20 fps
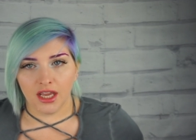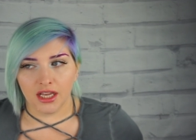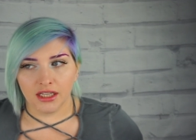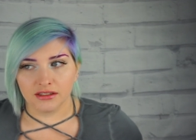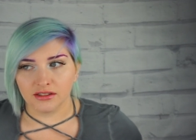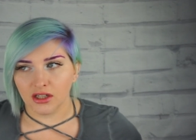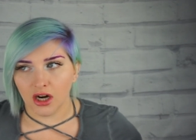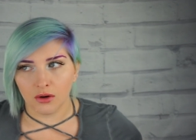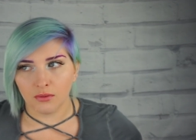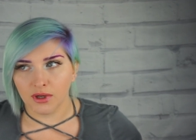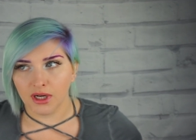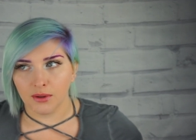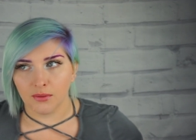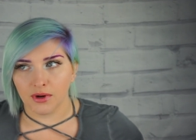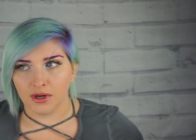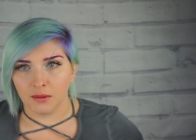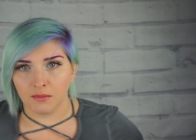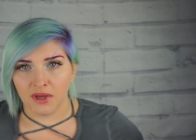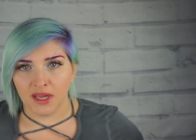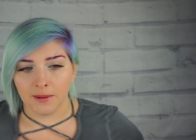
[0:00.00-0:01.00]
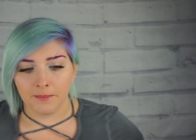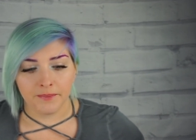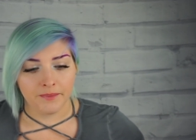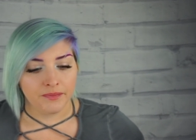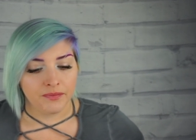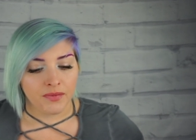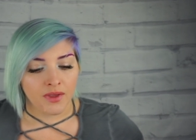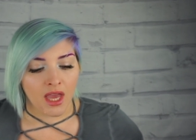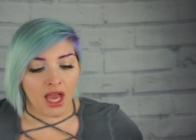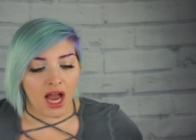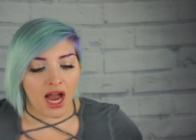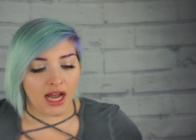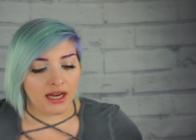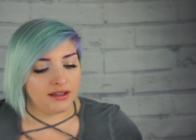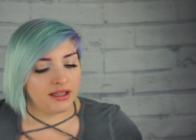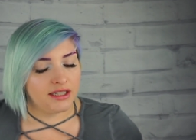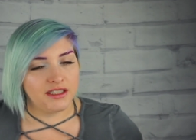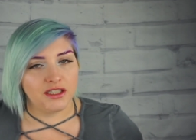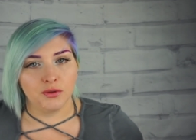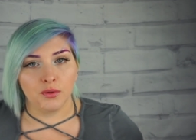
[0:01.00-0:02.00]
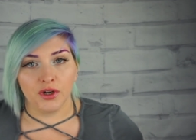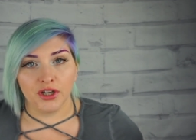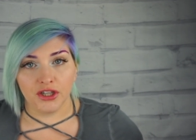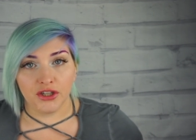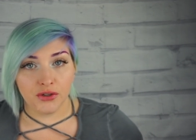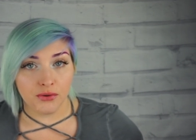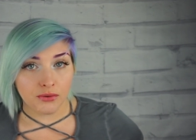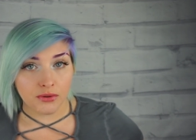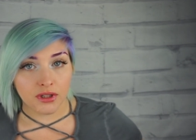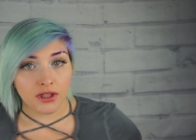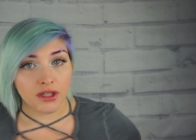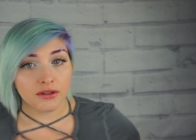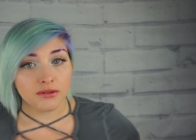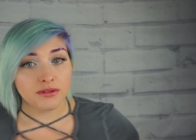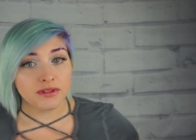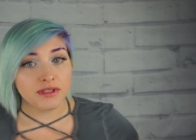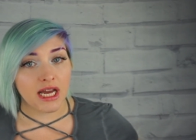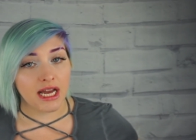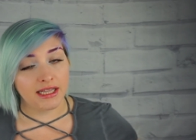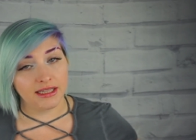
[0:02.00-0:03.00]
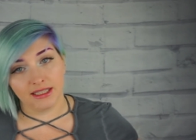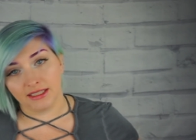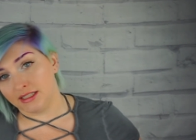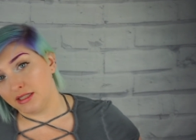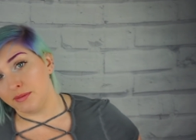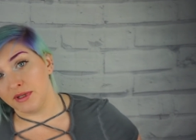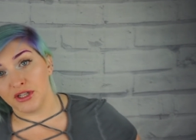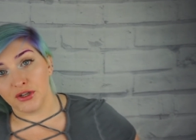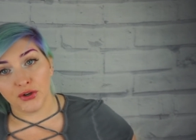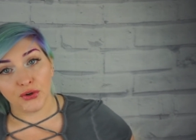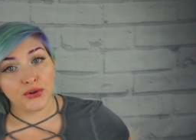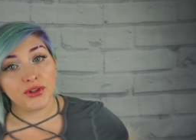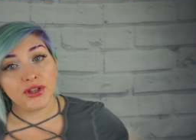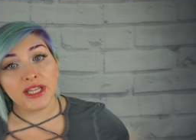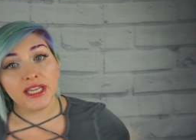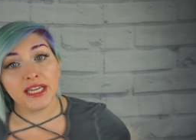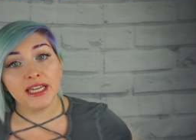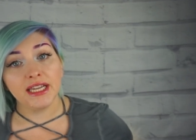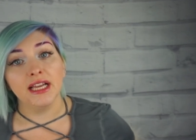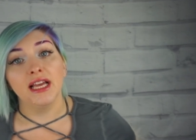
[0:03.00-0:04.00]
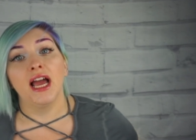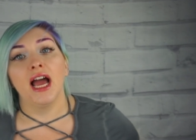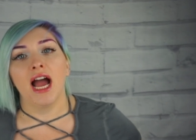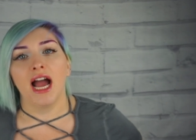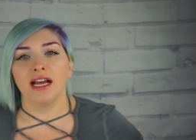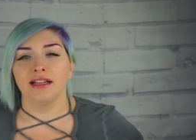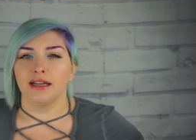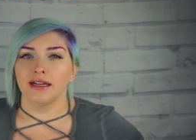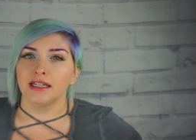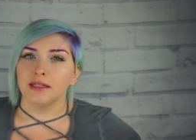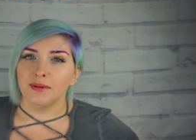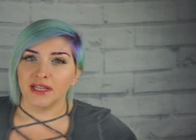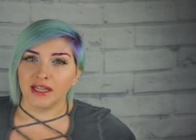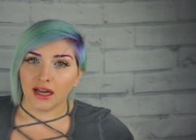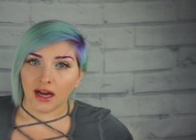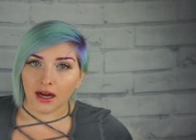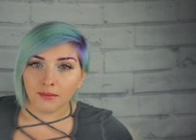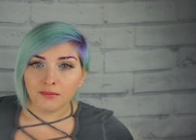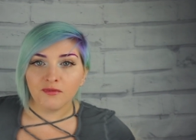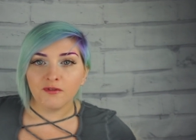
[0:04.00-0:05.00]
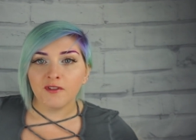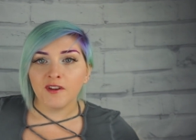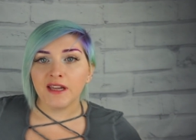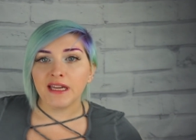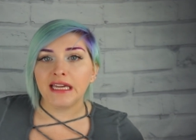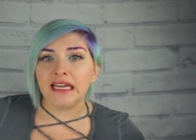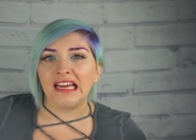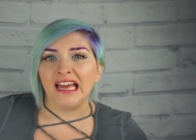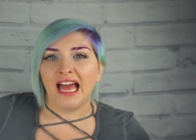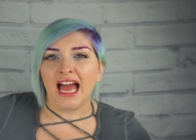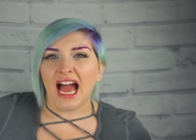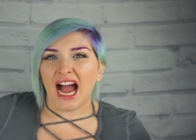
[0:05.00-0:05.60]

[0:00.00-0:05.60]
It's not what I want to be. I like to wear cute clothes, I like to be girly, I like to be comfy.